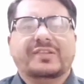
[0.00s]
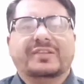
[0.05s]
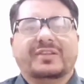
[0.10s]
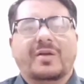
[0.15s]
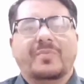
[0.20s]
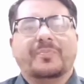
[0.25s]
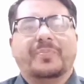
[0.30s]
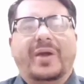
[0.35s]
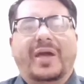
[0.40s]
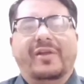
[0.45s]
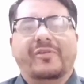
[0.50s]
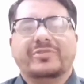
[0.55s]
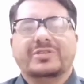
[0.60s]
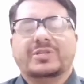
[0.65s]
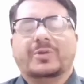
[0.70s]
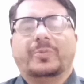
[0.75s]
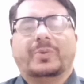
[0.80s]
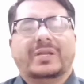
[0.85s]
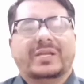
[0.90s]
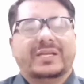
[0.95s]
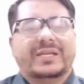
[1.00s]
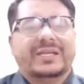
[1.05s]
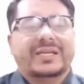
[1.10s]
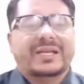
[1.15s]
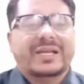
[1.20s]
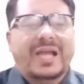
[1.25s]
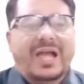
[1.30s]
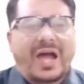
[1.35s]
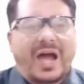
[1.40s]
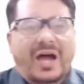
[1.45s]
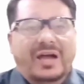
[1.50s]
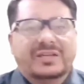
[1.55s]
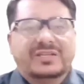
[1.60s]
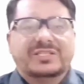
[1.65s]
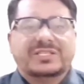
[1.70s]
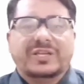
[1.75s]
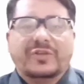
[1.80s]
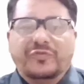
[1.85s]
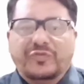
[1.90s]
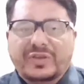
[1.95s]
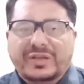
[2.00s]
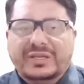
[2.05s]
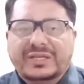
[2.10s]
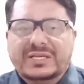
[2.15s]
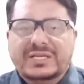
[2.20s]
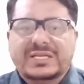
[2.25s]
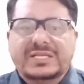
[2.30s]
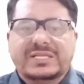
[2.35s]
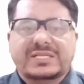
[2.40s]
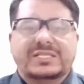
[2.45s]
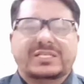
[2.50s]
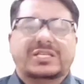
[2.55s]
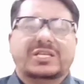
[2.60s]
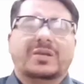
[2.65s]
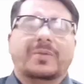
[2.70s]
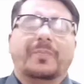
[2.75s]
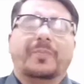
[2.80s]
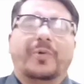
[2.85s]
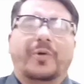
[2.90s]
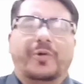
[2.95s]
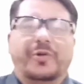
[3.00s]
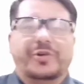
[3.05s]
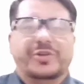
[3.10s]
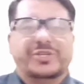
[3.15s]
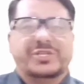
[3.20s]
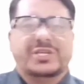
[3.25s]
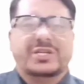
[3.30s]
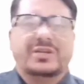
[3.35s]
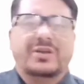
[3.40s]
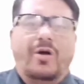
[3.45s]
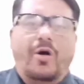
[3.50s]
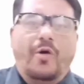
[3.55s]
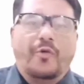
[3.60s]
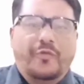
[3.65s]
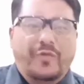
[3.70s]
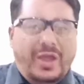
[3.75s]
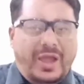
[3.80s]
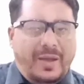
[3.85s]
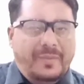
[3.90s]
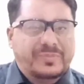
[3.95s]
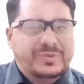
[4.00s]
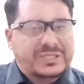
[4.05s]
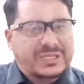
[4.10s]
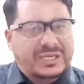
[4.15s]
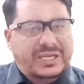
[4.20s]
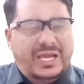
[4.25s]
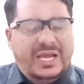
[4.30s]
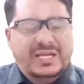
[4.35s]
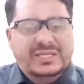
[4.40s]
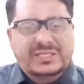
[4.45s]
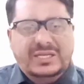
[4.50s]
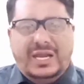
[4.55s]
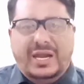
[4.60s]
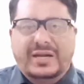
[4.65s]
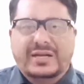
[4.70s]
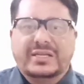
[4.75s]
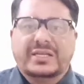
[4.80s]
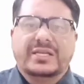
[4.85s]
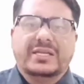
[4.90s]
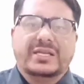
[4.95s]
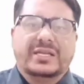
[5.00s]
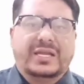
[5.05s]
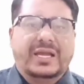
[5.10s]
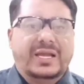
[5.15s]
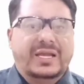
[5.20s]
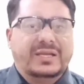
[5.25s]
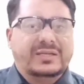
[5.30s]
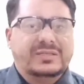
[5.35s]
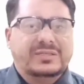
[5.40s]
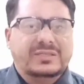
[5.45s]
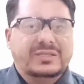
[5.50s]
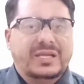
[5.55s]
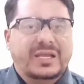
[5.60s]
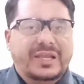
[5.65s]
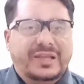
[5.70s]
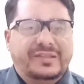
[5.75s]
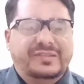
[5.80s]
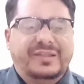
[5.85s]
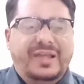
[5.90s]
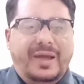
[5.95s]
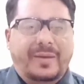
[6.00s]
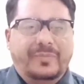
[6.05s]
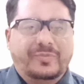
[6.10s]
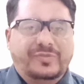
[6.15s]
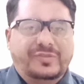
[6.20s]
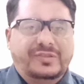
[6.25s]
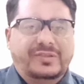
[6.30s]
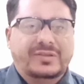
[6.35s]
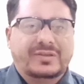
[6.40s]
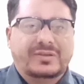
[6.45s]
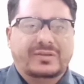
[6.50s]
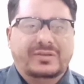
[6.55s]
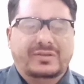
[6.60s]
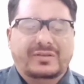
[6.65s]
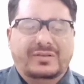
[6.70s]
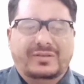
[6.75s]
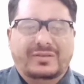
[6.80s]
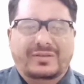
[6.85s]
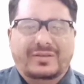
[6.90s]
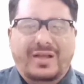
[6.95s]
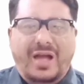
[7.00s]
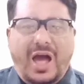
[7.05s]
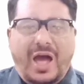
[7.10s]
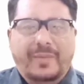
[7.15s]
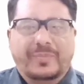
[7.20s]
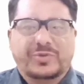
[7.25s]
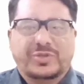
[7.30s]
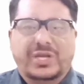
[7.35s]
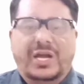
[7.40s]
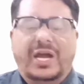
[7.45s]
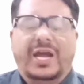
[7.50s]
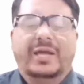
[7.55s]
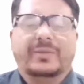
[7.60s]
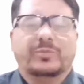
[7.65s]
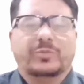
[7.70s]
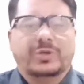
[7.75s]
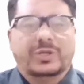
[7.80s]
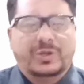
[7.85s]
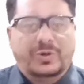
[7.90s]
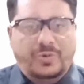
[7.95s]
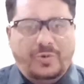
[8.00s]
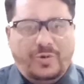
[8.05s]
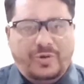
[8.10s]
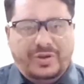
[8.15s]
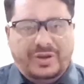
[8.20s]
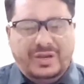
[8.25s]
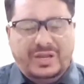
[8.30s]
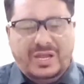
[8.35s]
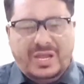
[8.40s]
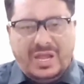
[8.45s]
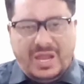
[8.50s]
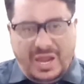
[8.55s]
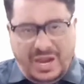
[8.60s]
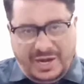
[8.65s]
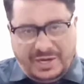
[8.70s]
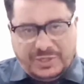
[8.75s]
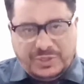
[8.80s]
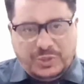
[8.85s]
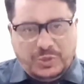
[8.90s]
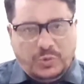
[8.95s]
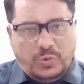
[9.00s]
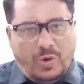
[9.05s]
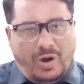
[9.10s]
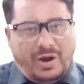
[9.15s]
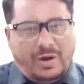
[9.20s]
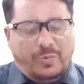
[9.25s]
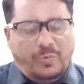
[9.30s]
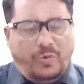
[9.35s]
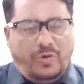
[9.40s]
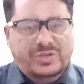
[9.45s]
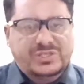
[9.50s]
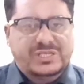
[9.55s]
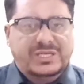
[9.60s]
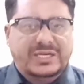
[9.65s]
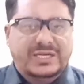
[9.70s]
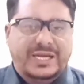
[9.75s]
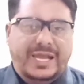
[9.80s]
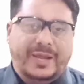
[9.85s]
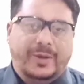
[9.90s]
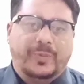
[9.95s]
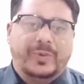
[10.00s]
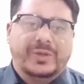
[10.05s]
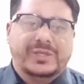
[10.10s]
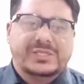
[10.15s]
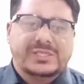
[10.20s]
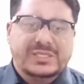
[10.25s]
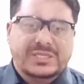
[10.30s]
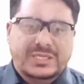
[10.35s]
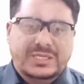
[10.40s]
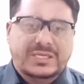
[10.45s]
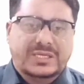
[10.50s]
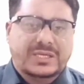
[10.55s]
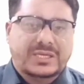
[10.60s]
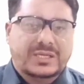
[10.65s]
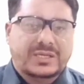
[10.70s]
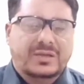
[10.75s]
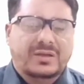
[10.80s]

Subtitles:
comparatively a difficult portion of MdCAT and Ecat exams. I'm Shahid Muneer and you are watching Language In.